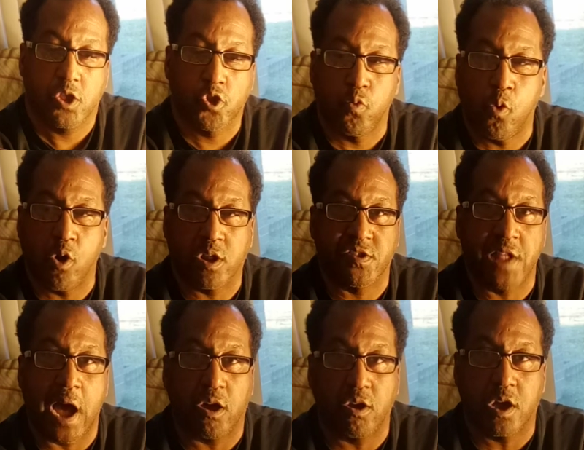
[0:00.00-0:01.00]
the water's
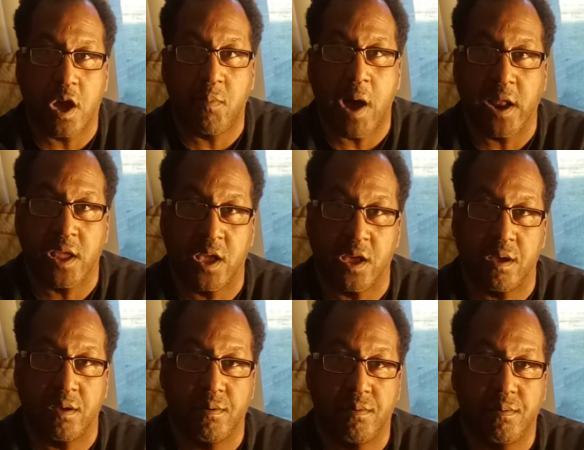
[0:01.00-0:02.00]
not going to come out of here.
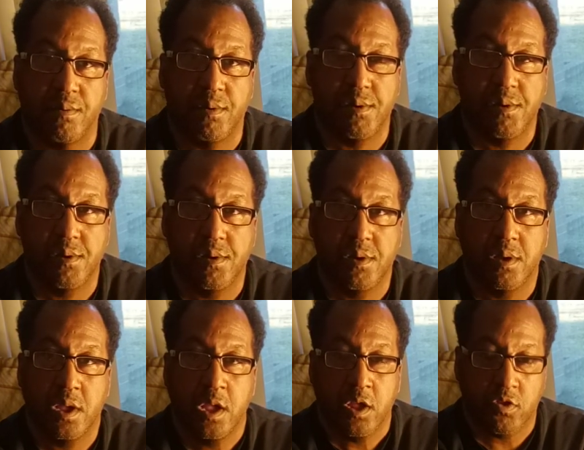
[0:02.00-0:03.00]

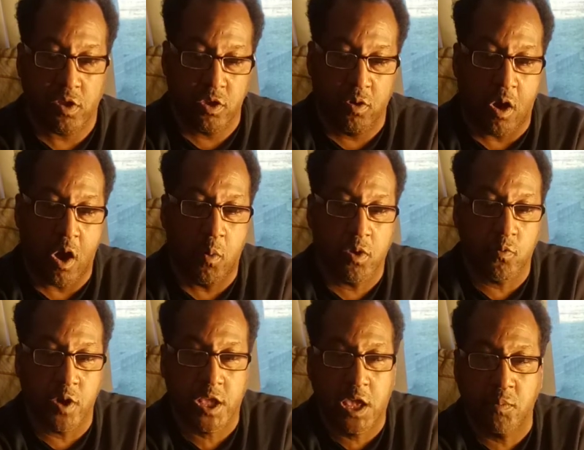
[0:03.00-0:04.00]
So you always
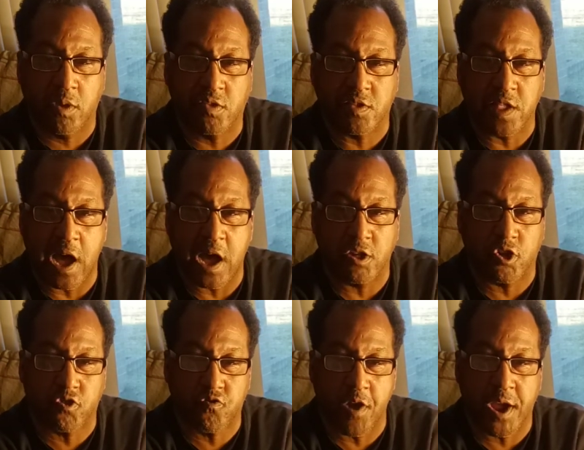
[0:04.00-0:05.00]
want to keep these lines
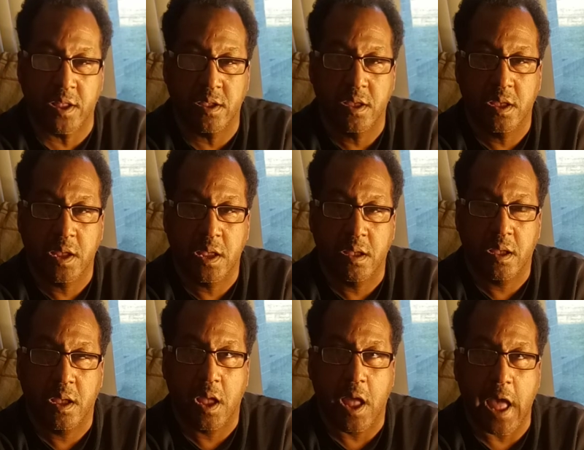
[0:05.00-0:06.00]
straight
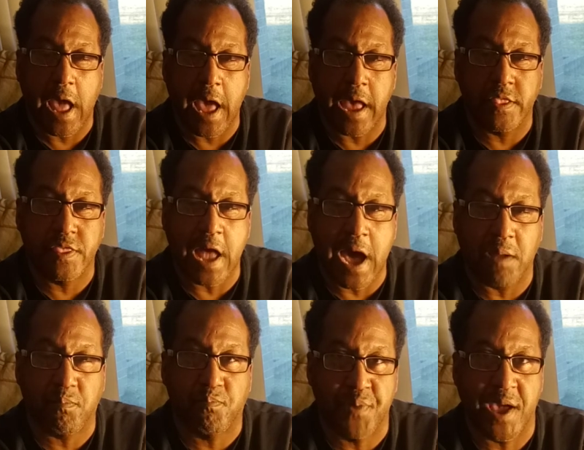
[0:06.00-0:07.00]
and not
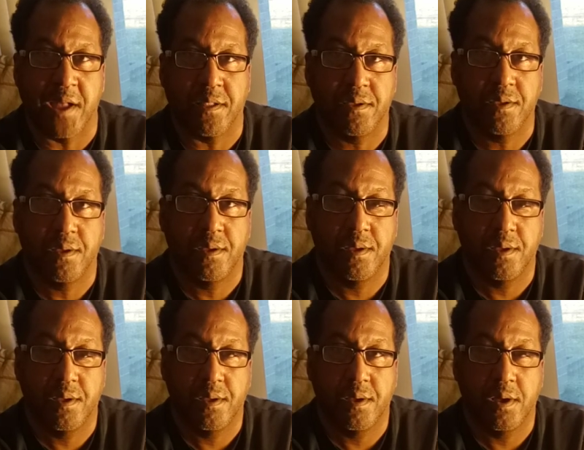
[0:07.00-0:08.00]
bent.
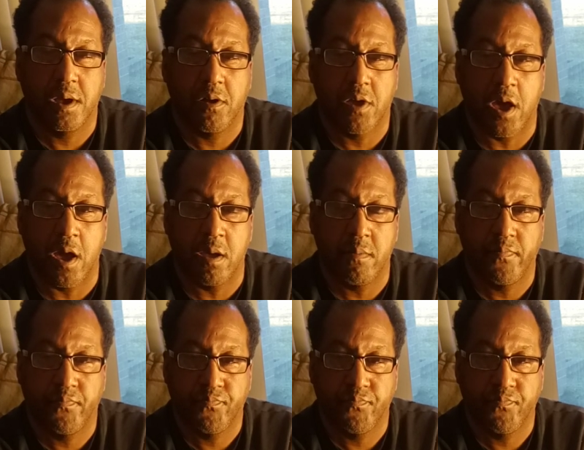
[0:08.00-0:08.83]
Okay?